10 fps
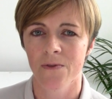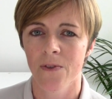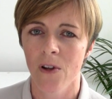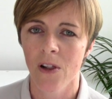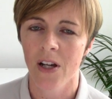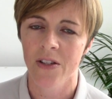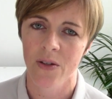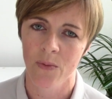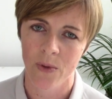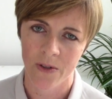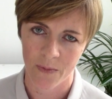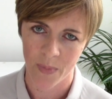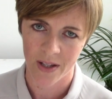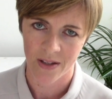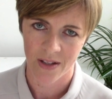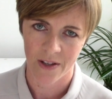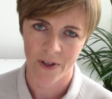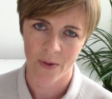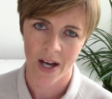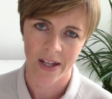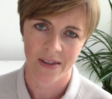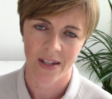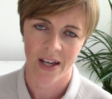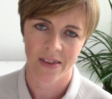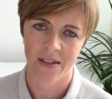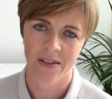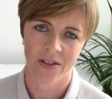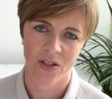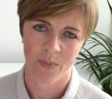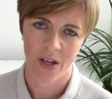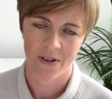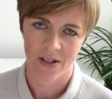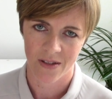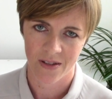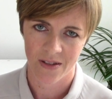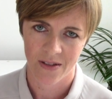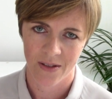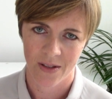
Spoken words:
full as it would have been if you hadn't had this experience.